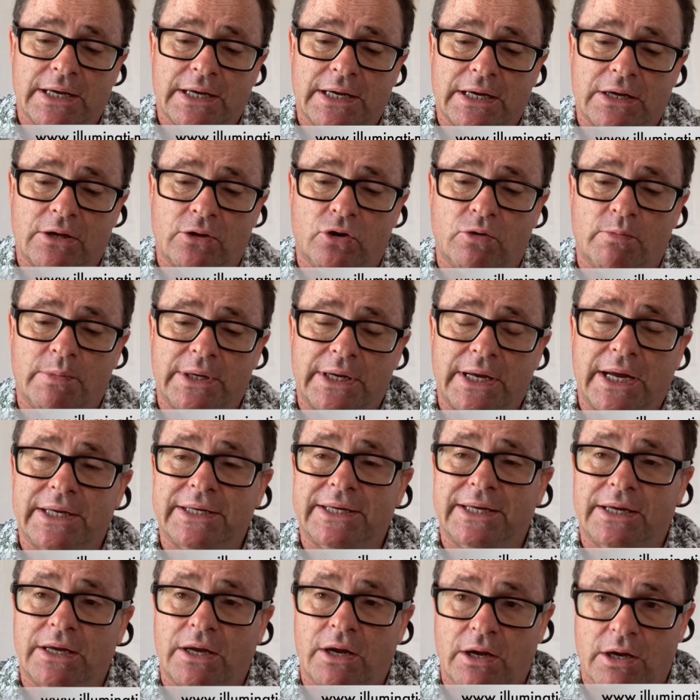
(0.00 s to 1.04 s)

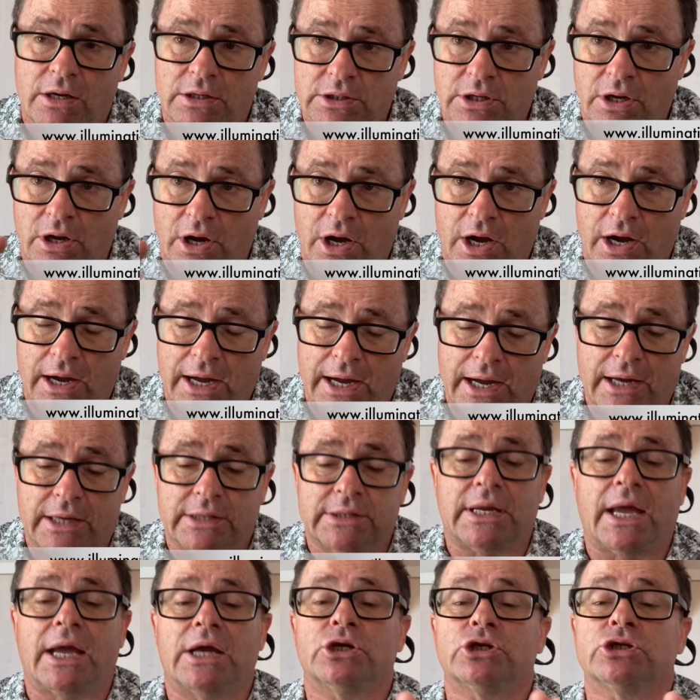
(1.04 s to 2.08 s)

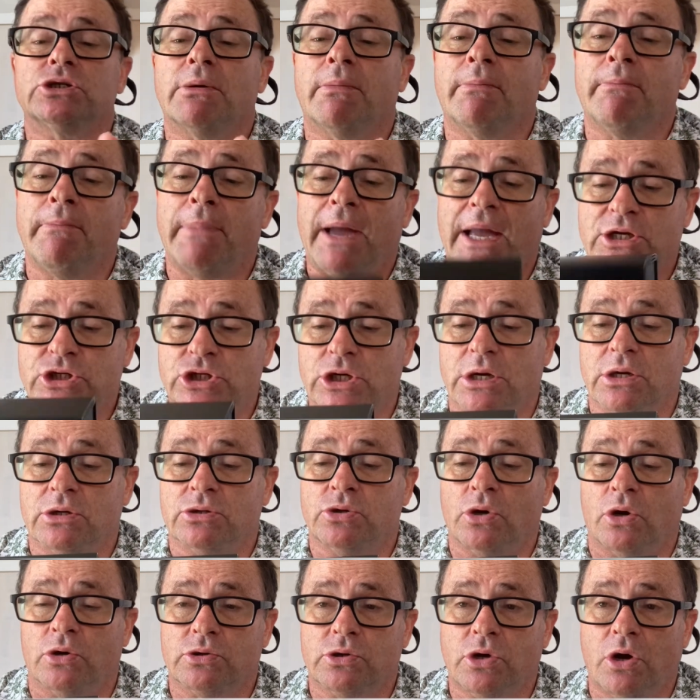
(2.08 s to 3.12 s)

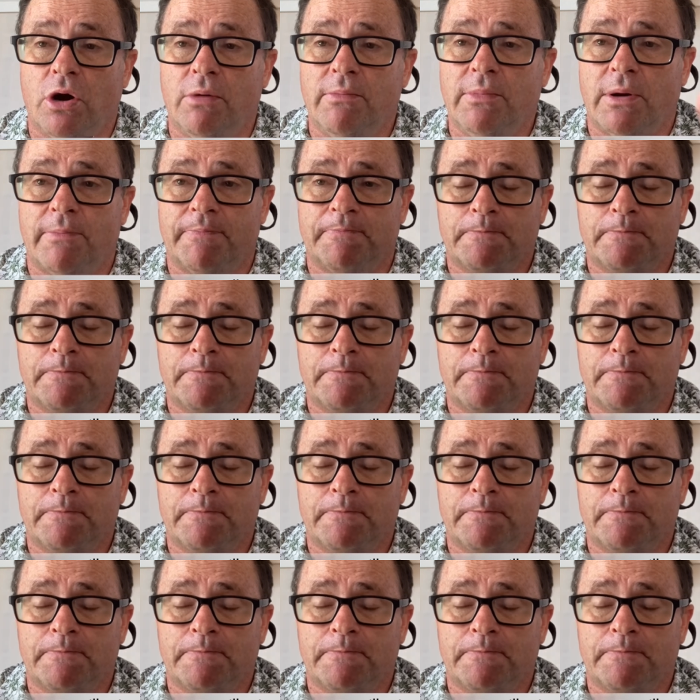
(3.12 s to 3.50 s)
Illuminati-magic.com.